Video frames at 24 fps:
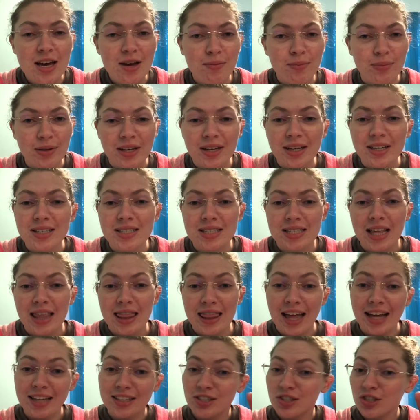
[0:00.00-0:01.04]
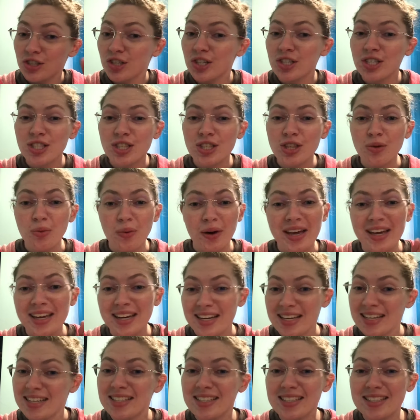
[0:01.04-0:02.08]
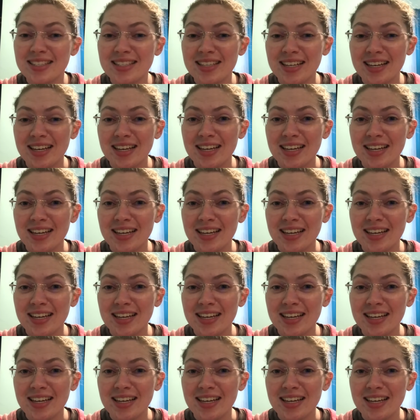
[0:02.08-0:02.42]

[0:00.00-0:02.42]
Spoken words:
Because that's just the way it is